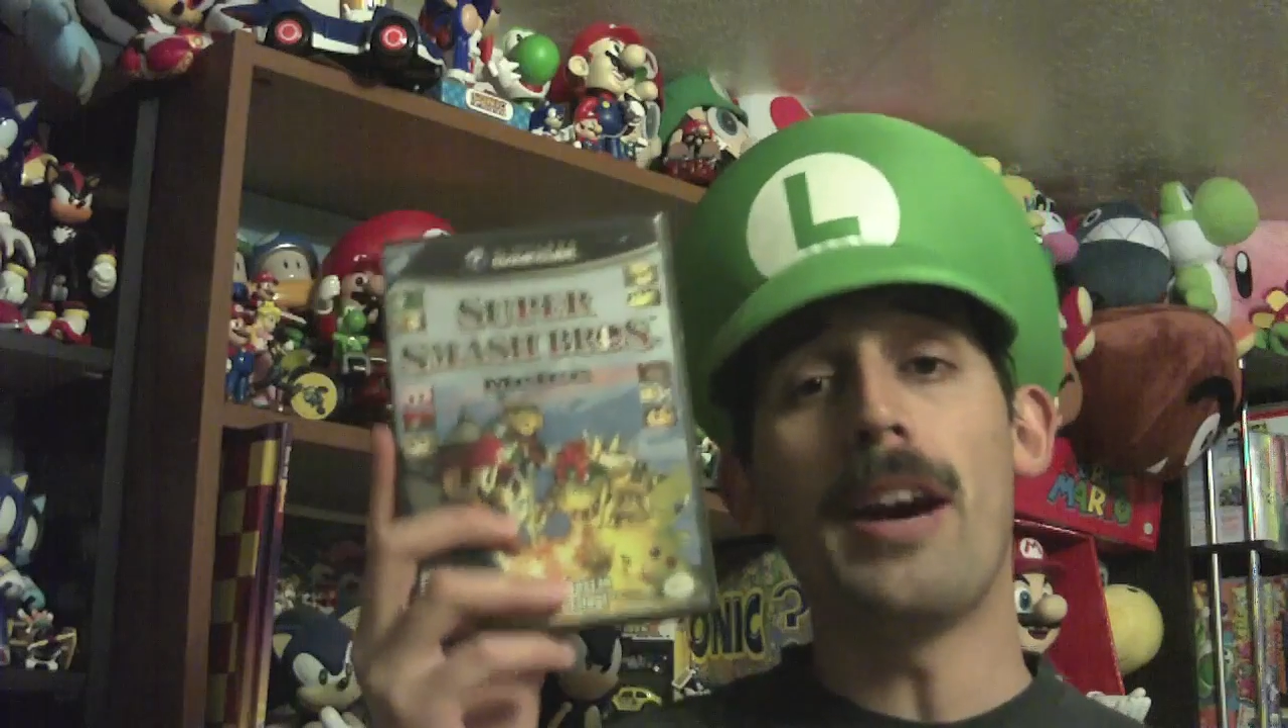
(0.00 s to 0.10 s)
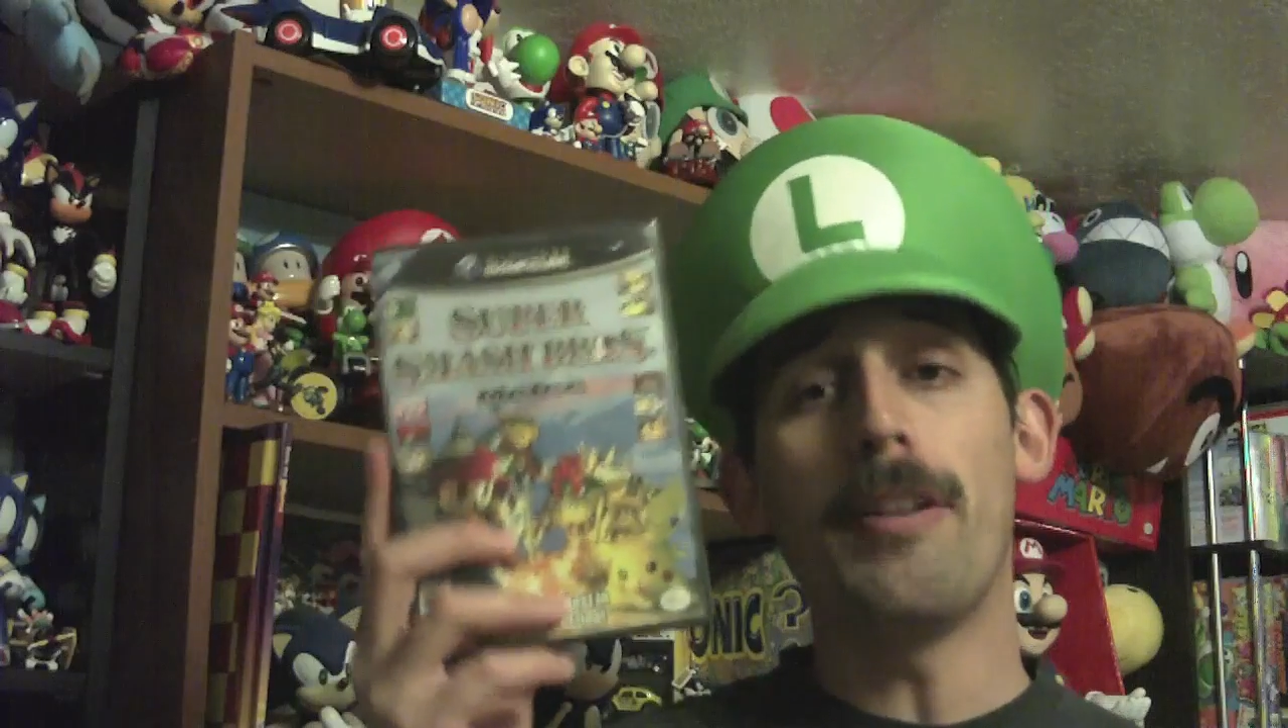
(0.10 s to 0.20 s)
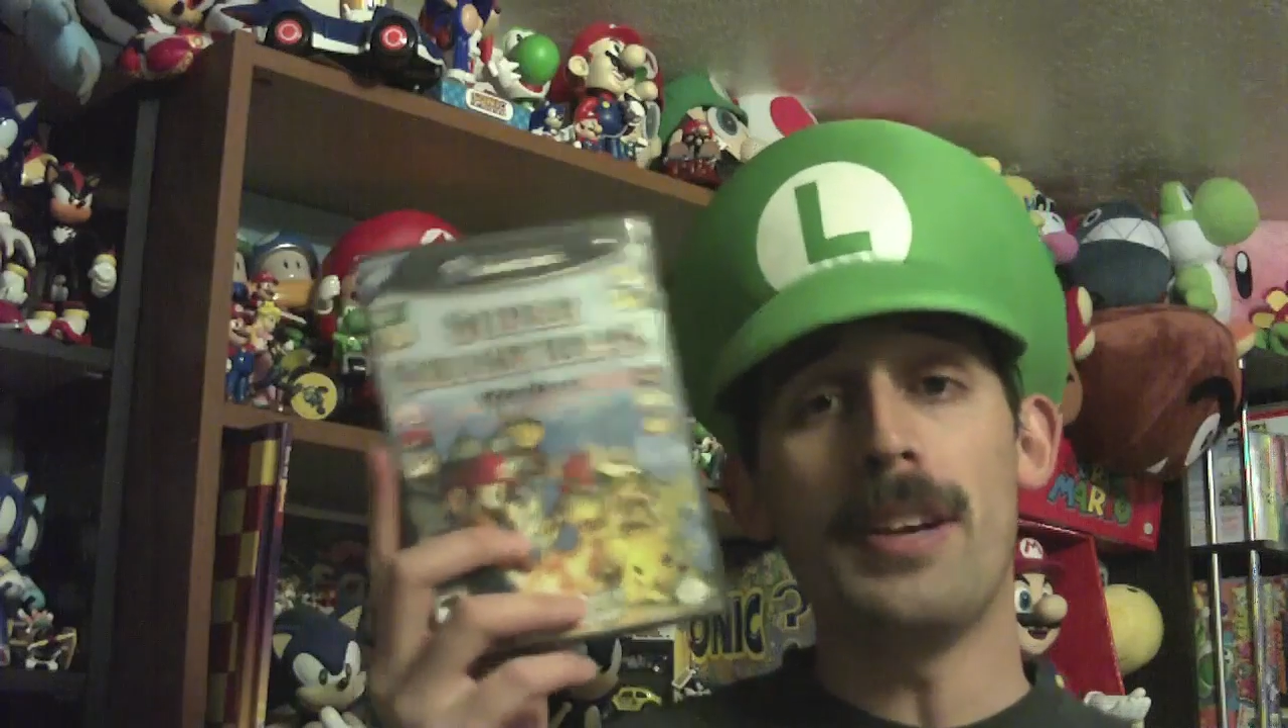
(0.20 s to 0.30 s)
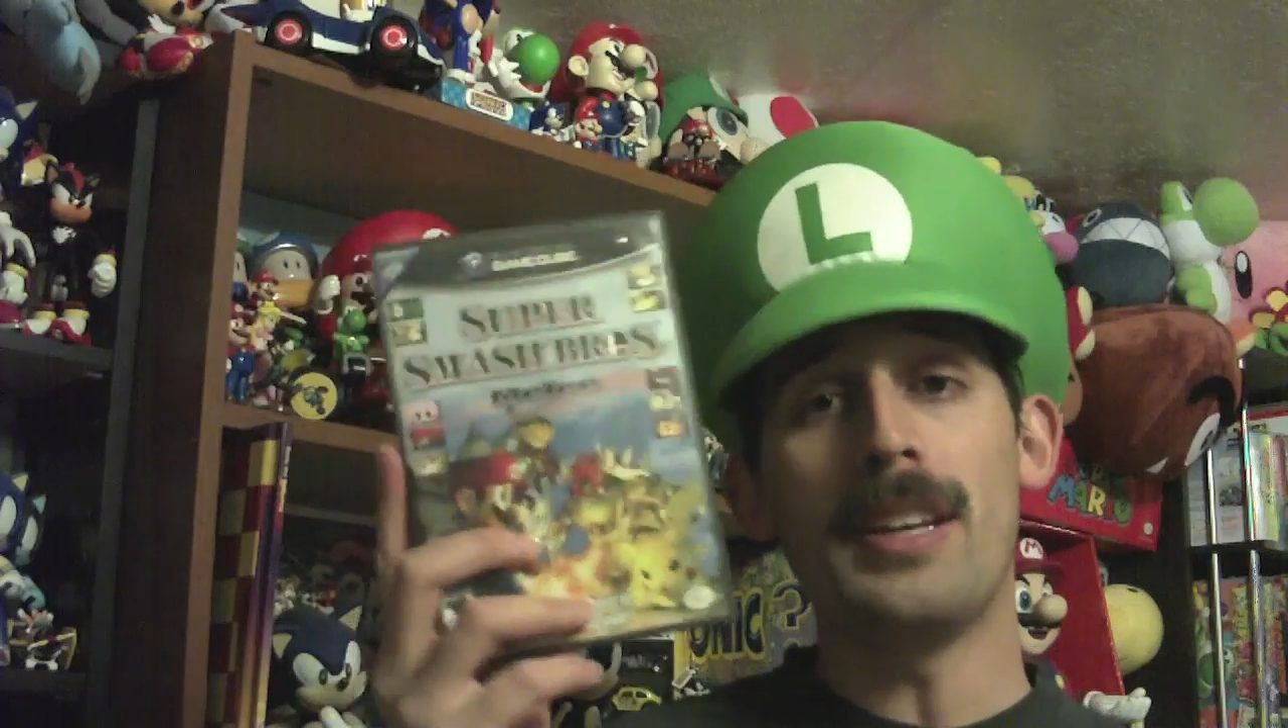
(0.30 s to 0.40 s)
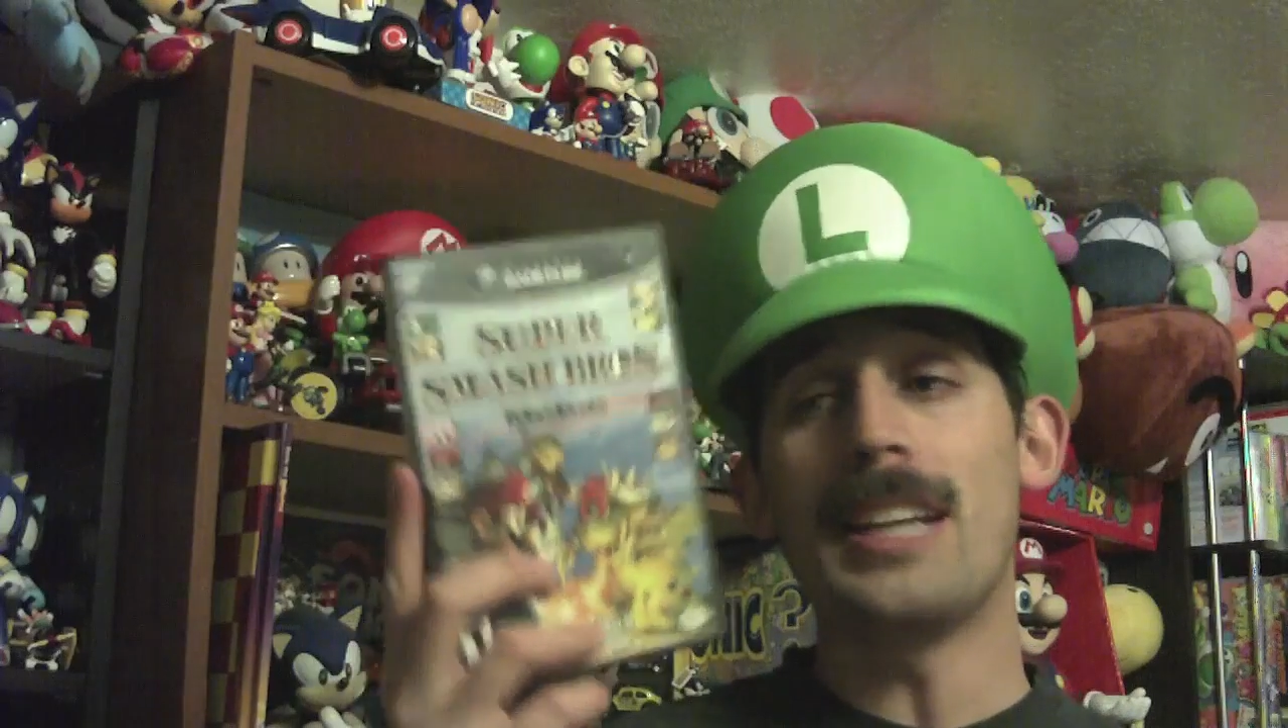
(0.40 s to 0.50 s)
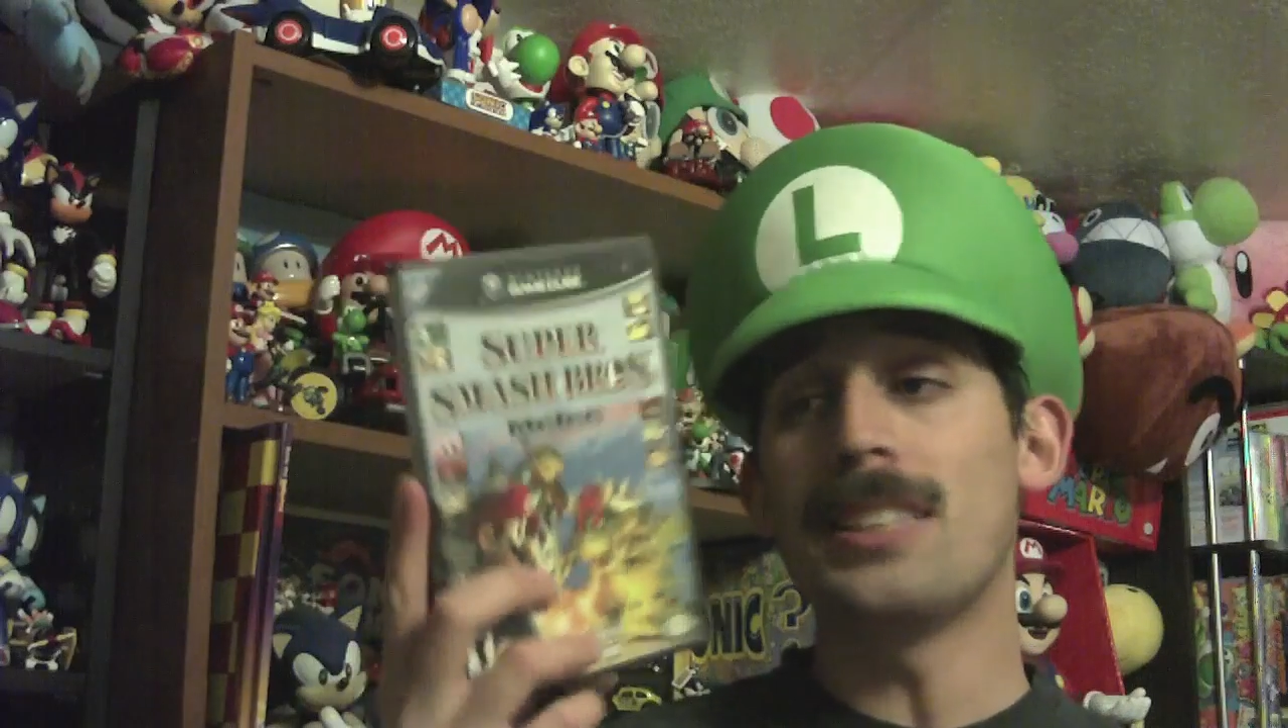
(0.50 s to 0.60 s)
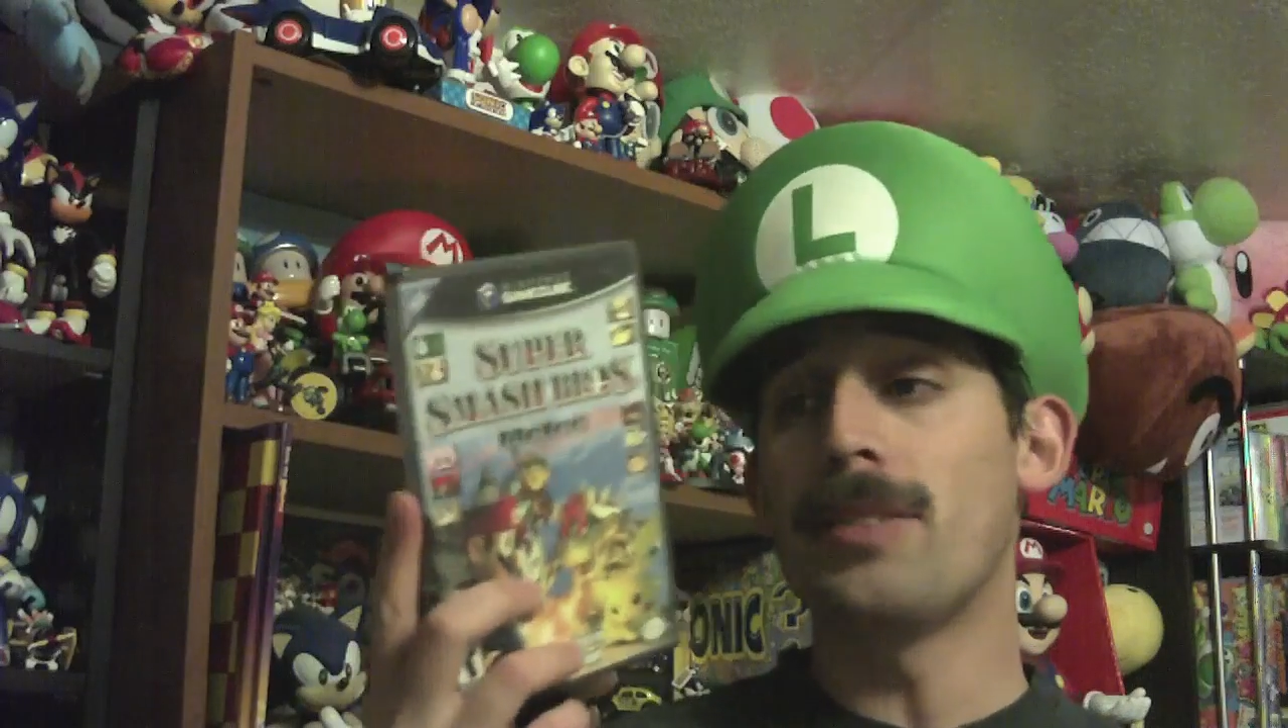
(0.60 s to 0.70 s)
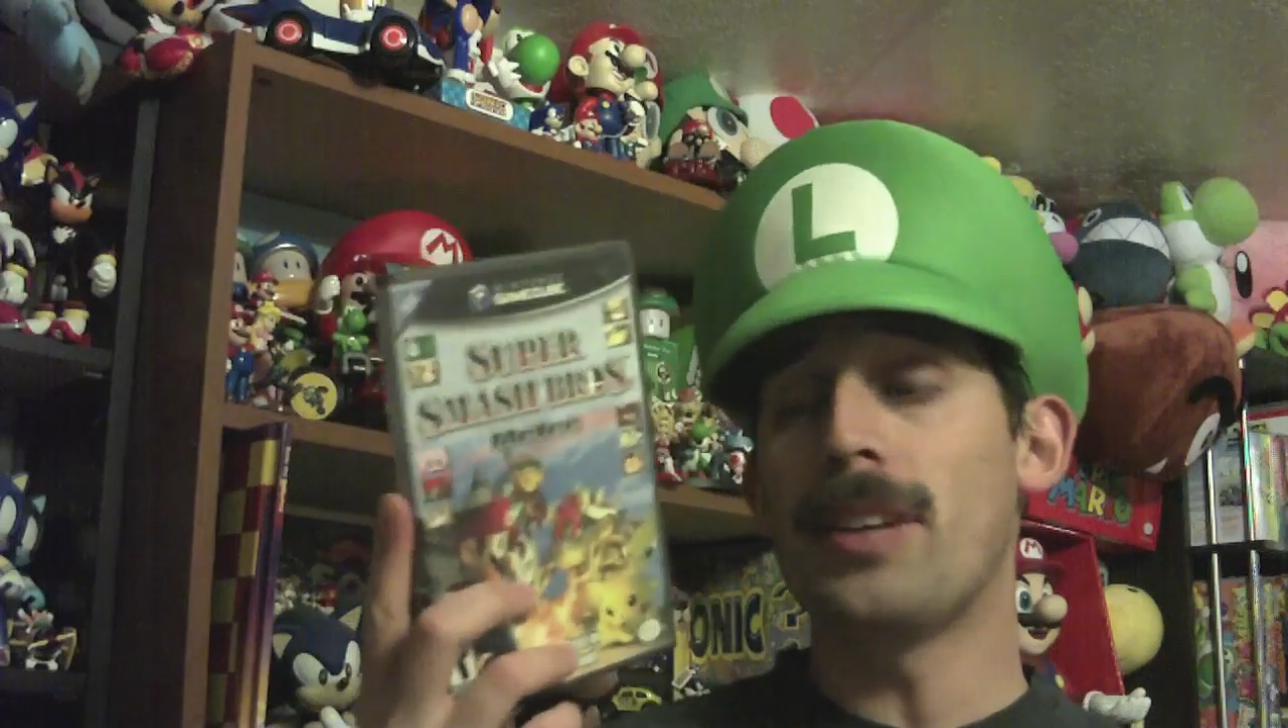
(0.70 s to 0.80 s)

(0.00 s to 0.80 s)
how fantastic